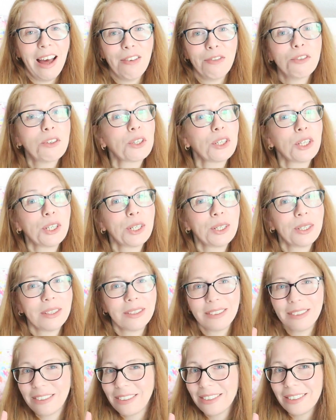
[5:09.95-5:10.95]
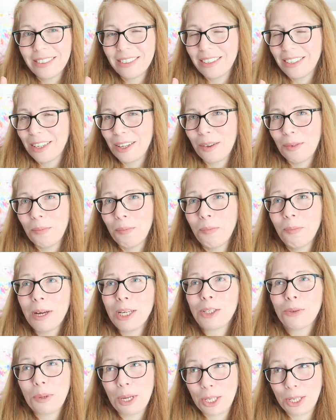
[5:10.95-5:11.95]
after
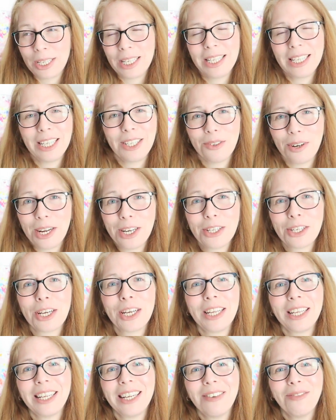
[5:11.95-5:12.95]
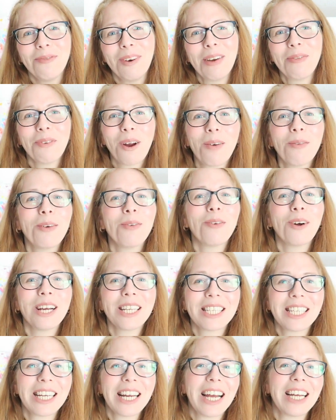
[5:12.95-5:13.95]
much consideration, my problem
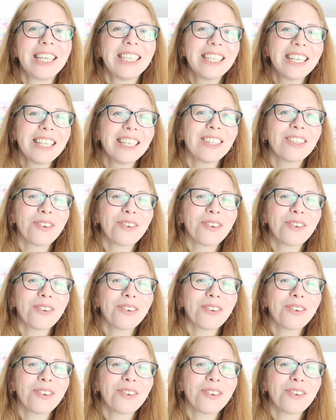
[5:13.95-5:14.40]
was that I